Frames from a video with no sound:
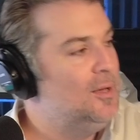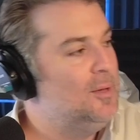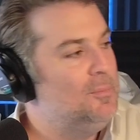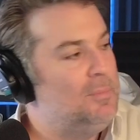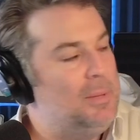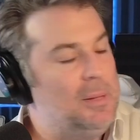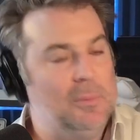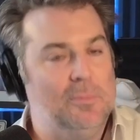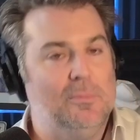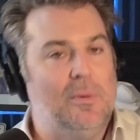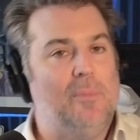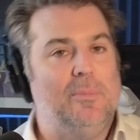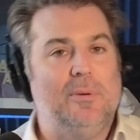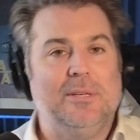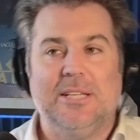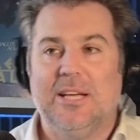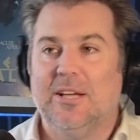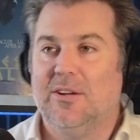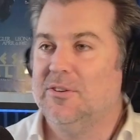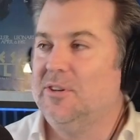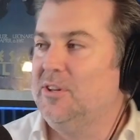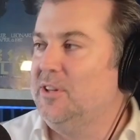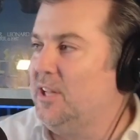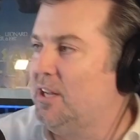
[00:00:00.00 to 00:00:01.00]
people might be
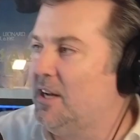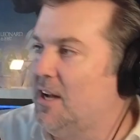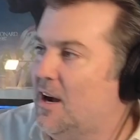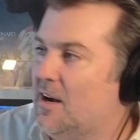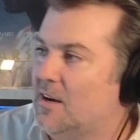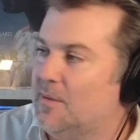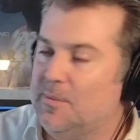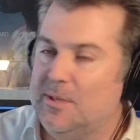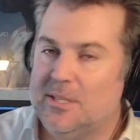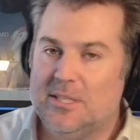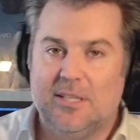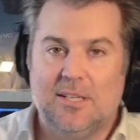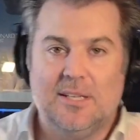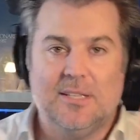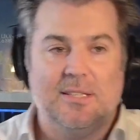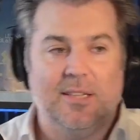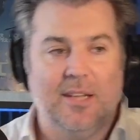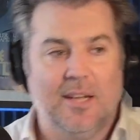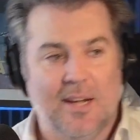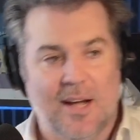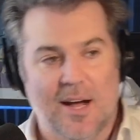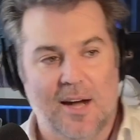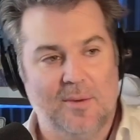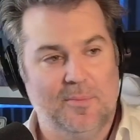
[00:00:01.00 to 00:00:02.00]
telling you the economy is this, the
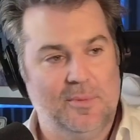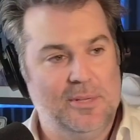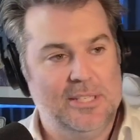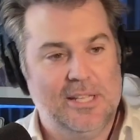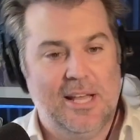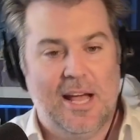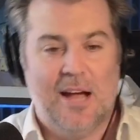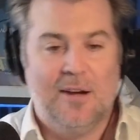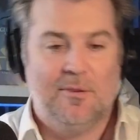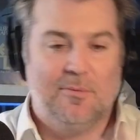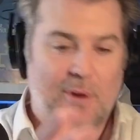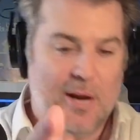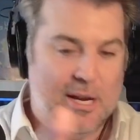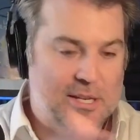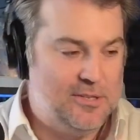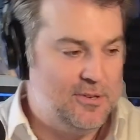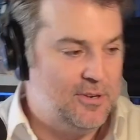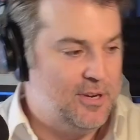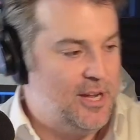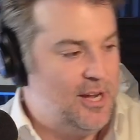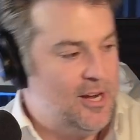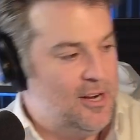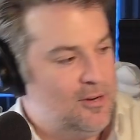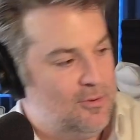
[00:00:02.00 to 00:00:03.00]
economy is that, rates are
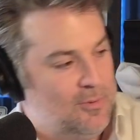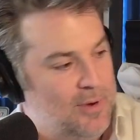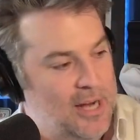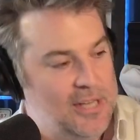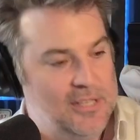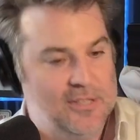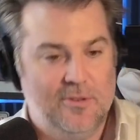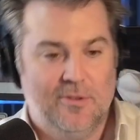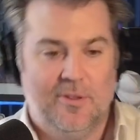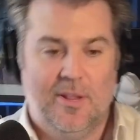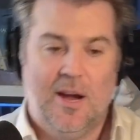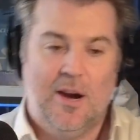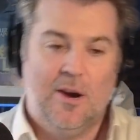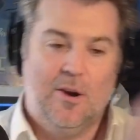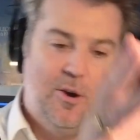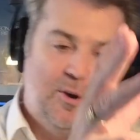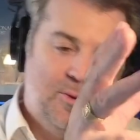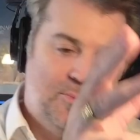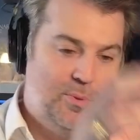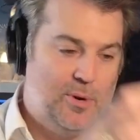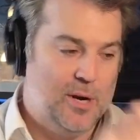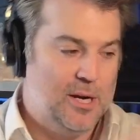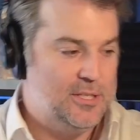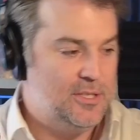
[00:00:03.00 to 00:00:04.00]
here, rates are there,
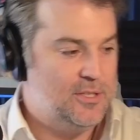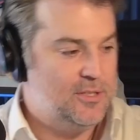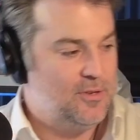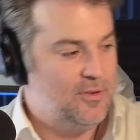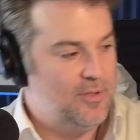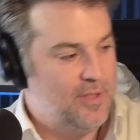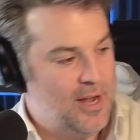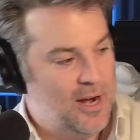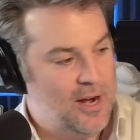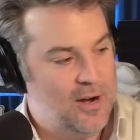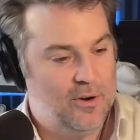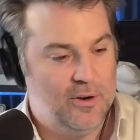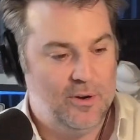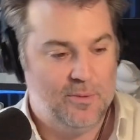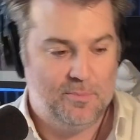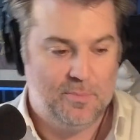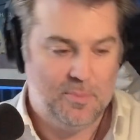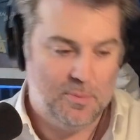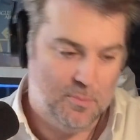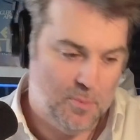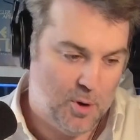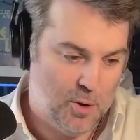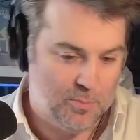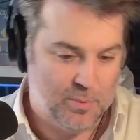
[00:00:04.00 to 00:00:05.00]
home prices are there,
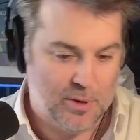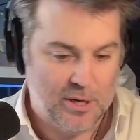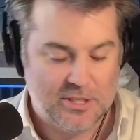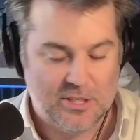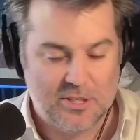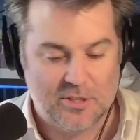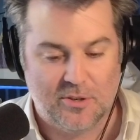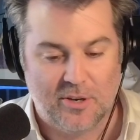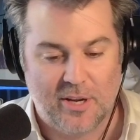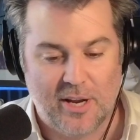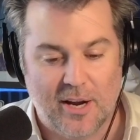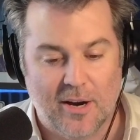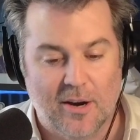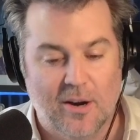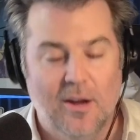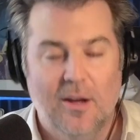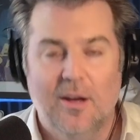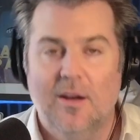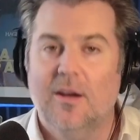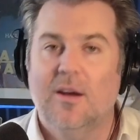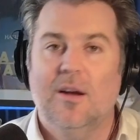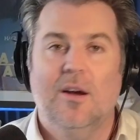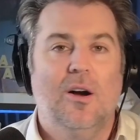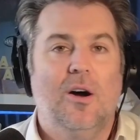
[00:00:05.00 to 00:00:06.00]
home prices are here.
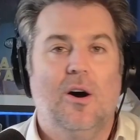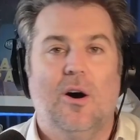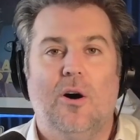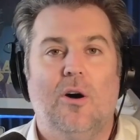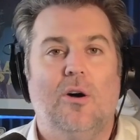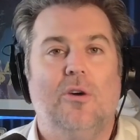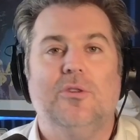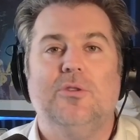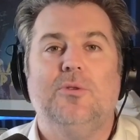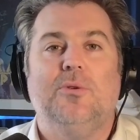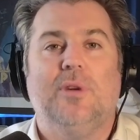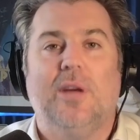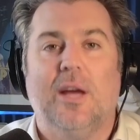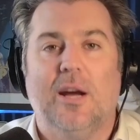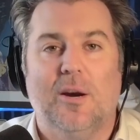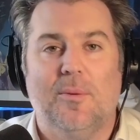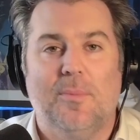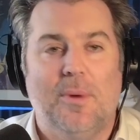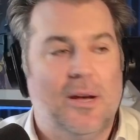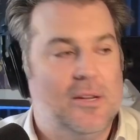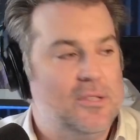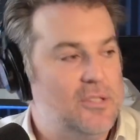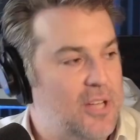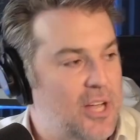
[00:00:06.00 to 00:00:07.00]
All you care
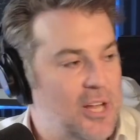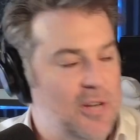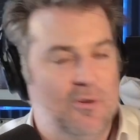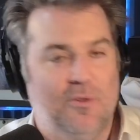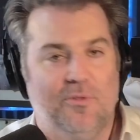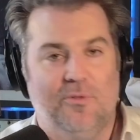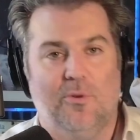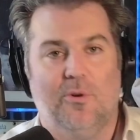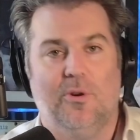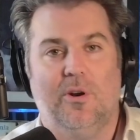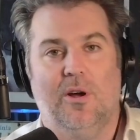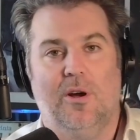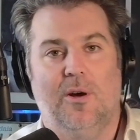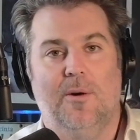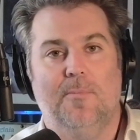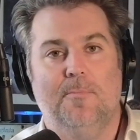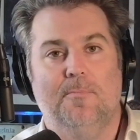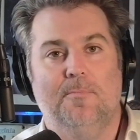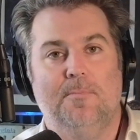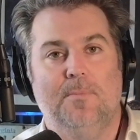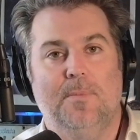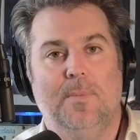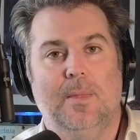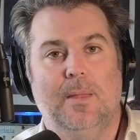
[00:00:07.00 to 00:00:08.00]
about is, can you afford a
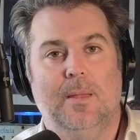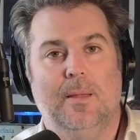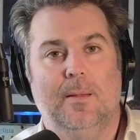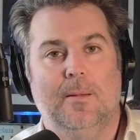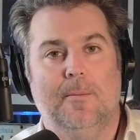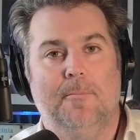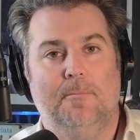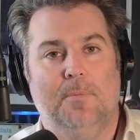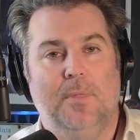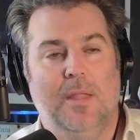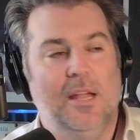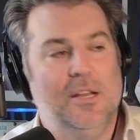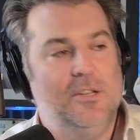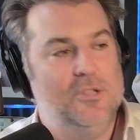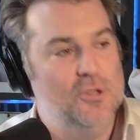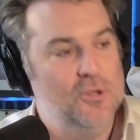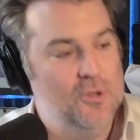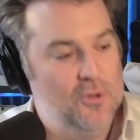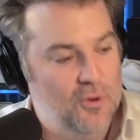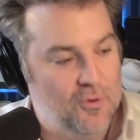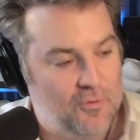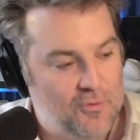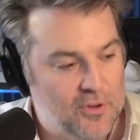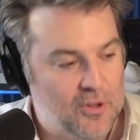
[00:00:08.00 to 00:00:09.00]
home? And do
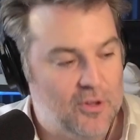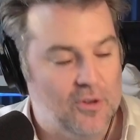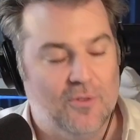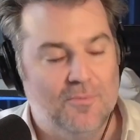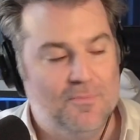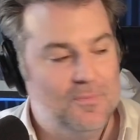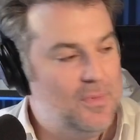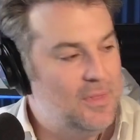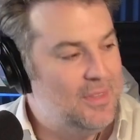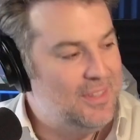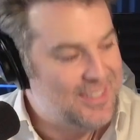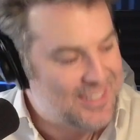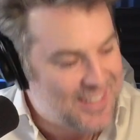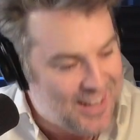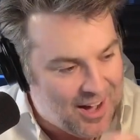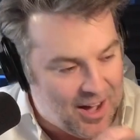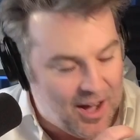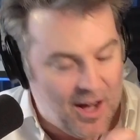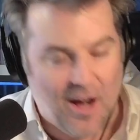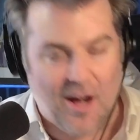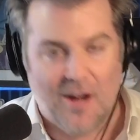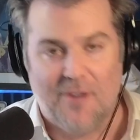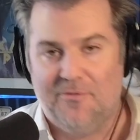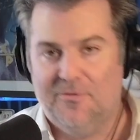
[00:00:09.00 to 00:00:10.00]
you feel
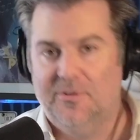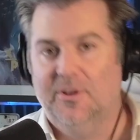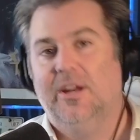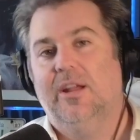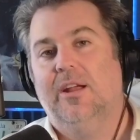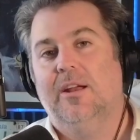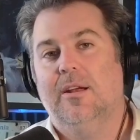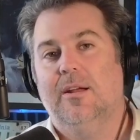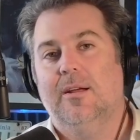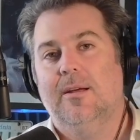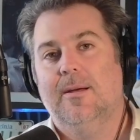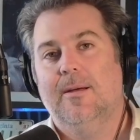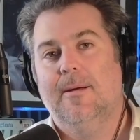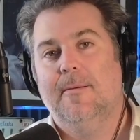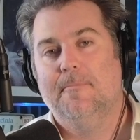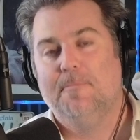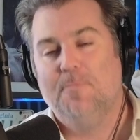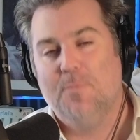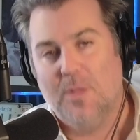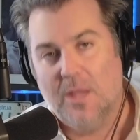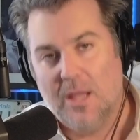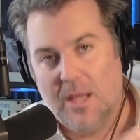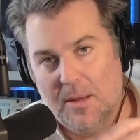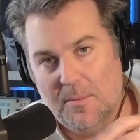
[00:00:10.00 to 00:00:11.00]
confident
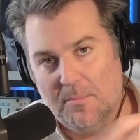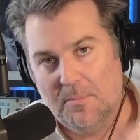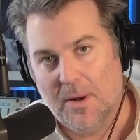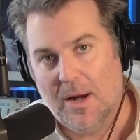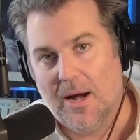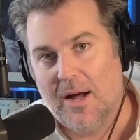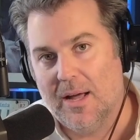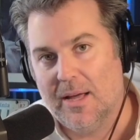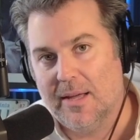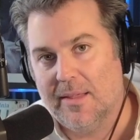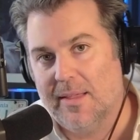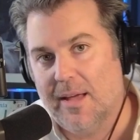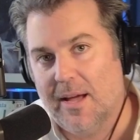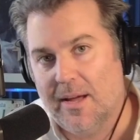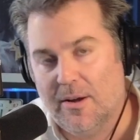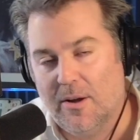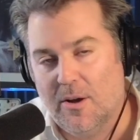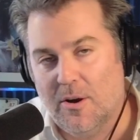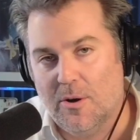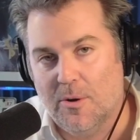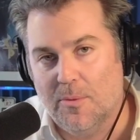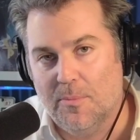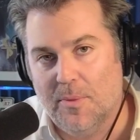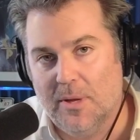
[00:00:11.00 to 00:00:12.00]
in buying that
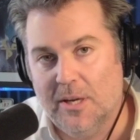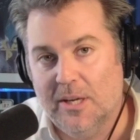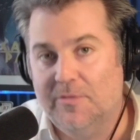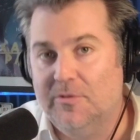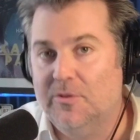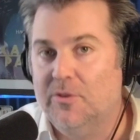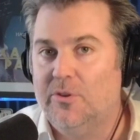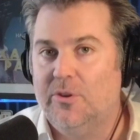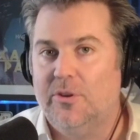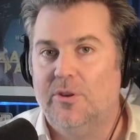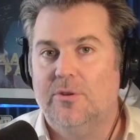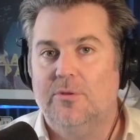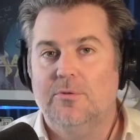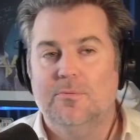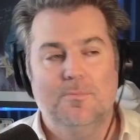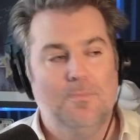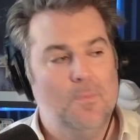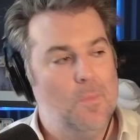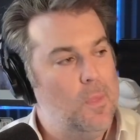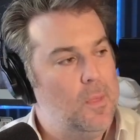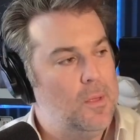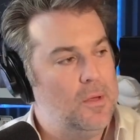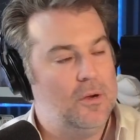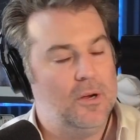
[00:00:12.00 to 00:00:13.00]
home? And if you do,
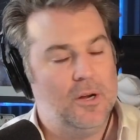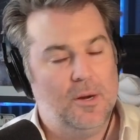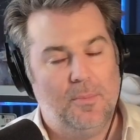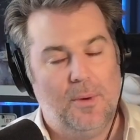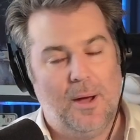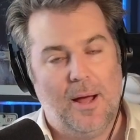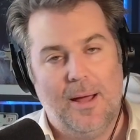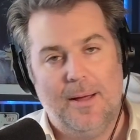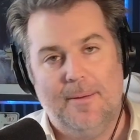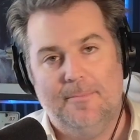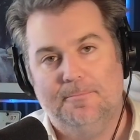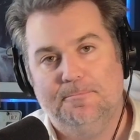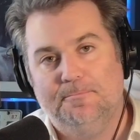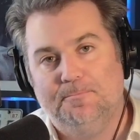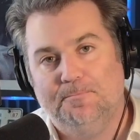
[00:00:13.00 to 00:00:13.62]
you're going to buy it.